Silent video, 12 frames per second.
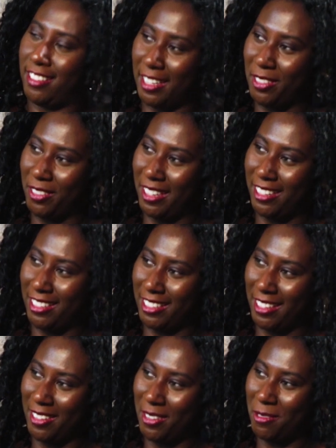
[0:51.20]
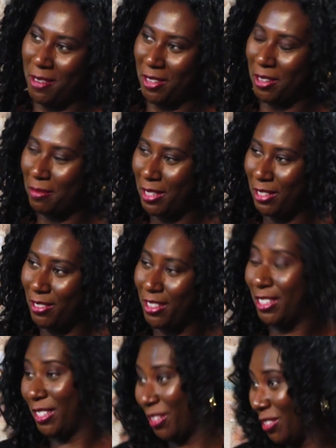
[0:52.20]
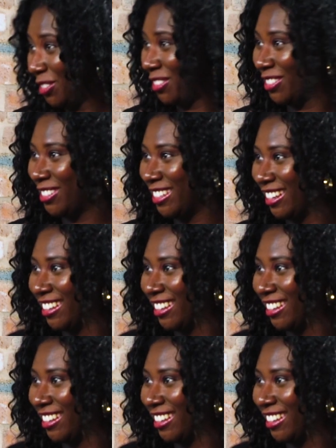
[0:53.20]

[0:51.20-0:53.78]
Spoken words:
Daniel Alexander, welcome to the Social Corner.